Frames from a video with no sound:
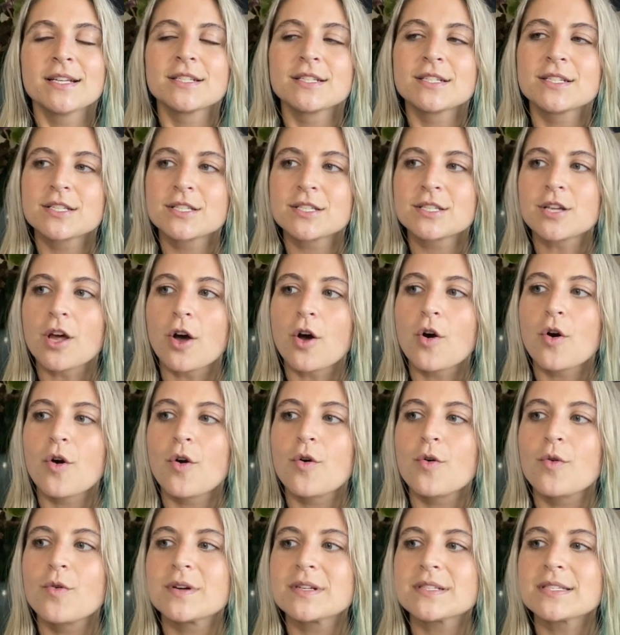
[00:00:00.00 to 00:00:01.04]

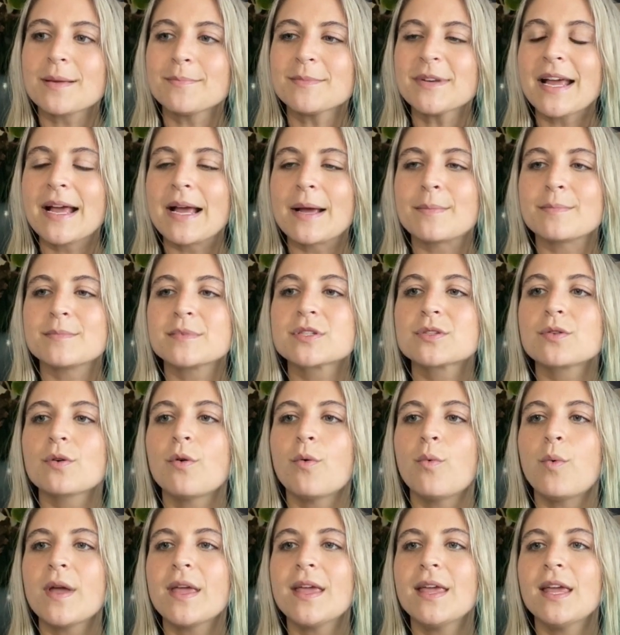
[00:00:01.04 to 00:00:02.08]
So sometimes
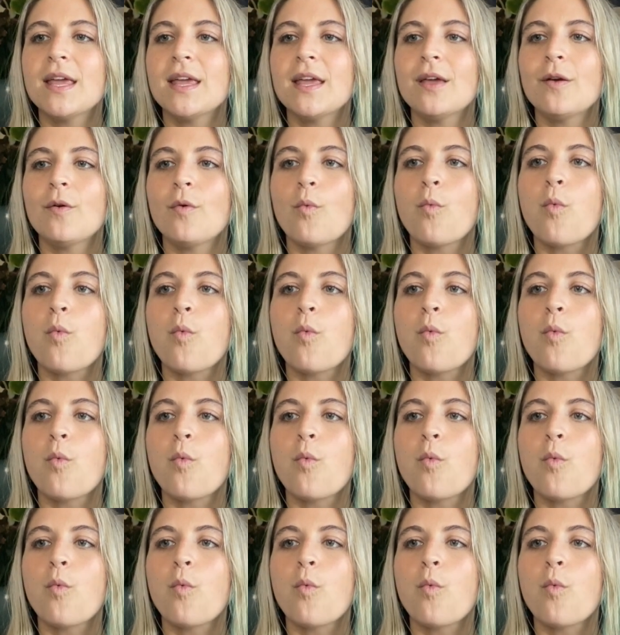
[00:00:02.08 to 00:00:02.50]
we